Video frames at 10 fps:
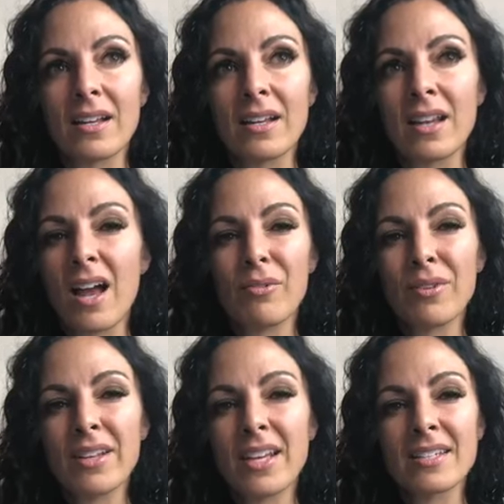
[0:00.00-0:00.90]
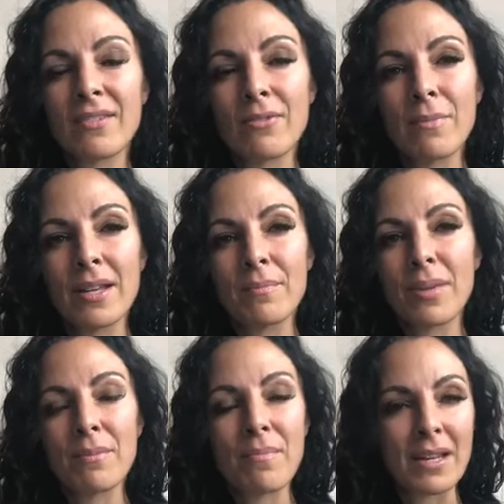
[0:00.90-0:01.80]
not really has ever
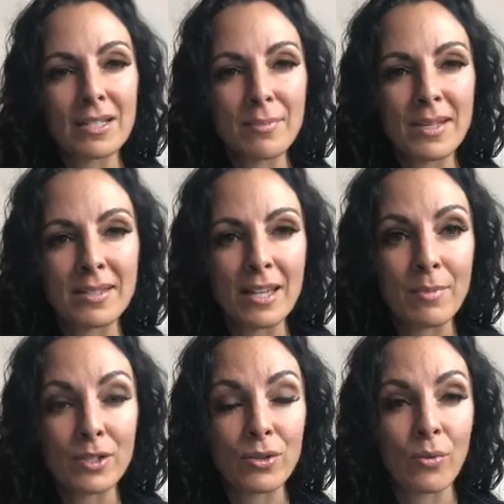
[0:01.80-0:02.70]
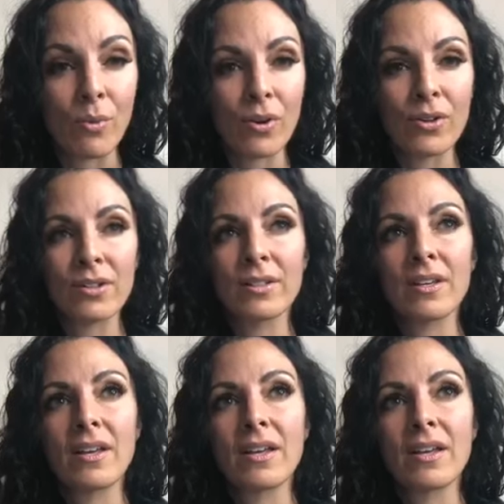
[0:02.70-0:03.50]
been meant to be a statement to the world,